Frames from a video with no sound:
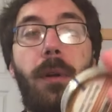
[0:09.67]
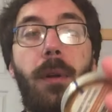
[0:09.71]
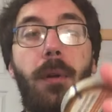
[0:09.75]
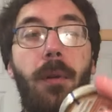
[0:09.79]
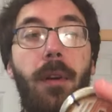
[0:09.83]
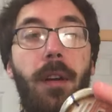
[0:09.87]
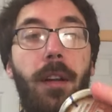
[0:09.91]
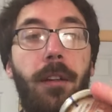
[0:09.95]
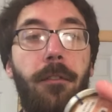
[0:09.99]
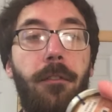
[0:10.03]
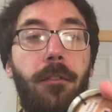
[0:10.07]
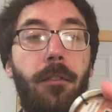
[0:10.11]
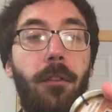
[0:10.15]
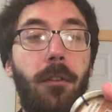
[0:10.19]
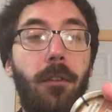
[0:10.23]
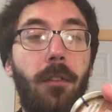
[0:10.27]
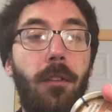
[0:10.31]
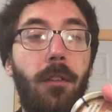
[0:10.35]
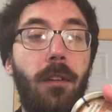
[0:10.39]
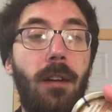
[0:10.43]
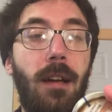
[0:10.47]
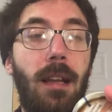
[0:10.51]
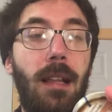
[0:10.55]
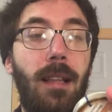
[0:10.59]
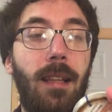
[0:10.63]
we go any
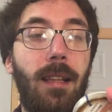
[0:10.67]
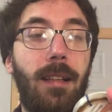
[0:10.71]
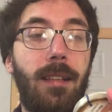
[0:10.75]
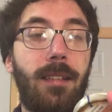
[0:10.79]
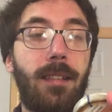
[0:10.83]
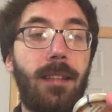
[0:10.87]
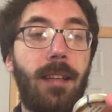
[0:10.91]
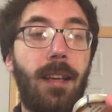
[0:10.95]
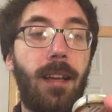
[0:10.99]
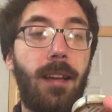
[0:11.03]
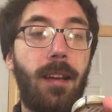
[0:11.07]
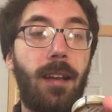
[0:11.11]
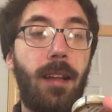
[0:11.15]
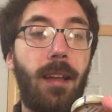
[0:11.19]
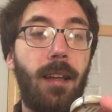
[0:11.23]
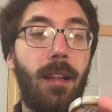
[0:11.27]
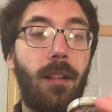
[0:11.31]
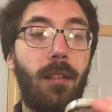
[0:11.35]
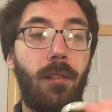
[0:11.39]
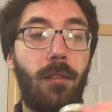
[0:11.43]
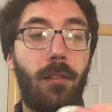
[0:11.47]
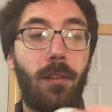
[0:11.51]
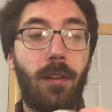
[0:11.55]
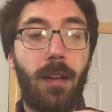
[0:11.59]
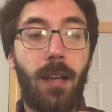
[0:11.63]
further, let's get a
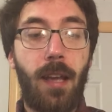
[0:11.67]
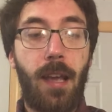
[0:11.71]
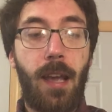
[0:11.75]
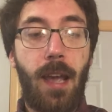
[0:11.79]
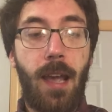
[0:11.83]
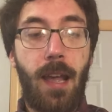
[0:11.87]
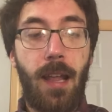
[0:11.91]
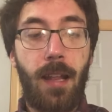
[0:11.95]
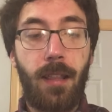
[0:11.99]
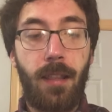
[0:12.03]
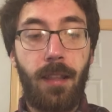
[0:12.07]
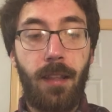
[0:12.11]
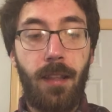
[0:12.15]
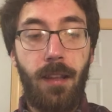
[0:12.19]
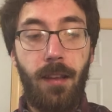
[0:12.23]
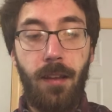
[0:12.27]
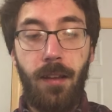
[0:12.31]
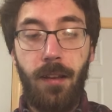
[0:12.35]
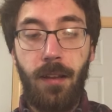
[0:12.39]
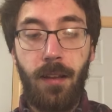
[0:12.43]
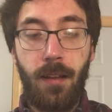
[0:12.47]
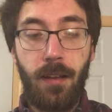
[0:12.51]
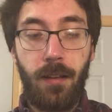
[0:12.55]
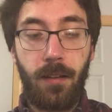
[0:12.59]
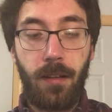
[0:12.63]
look at
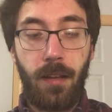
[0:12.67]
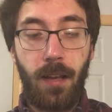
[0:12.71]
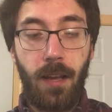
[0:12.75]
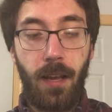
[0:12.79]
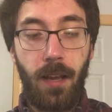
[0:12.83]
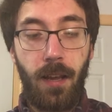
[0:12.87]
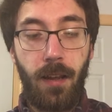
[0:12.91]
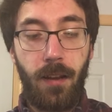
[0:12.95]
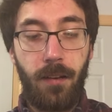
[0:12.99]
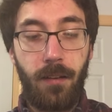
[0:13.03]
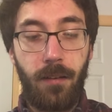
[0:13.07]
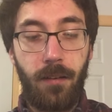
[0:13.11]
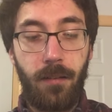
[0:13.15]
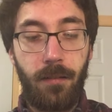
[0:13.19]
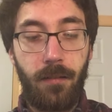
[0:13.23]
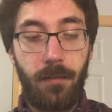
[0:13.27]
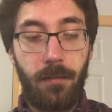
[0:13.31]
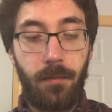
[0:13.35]
the can.